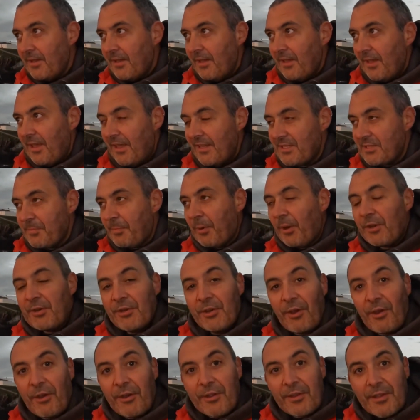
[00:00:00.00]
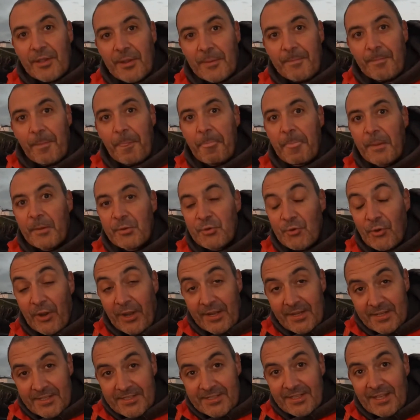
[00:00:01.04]
It's about now trying
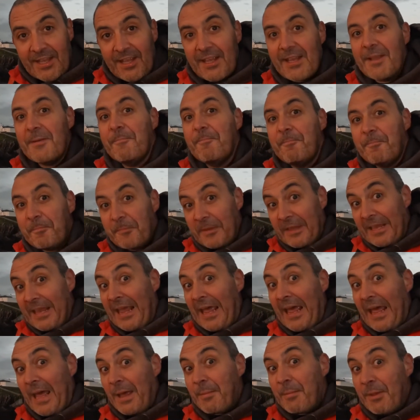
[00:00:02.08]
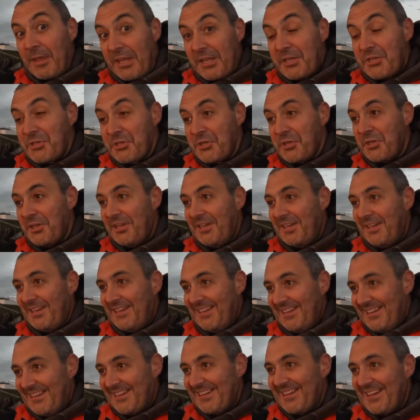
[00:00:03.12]
to stay calm-ish
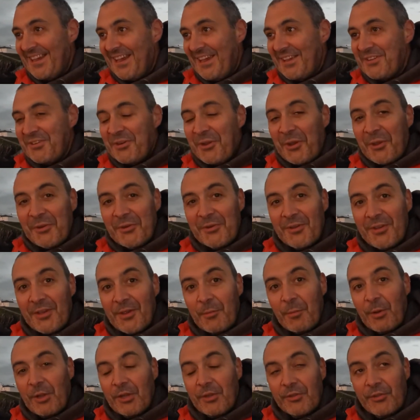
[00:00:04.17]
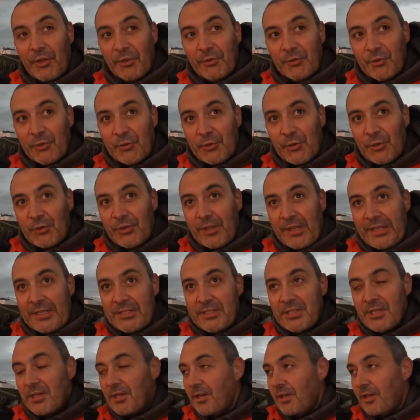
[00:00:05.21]
and not do two things.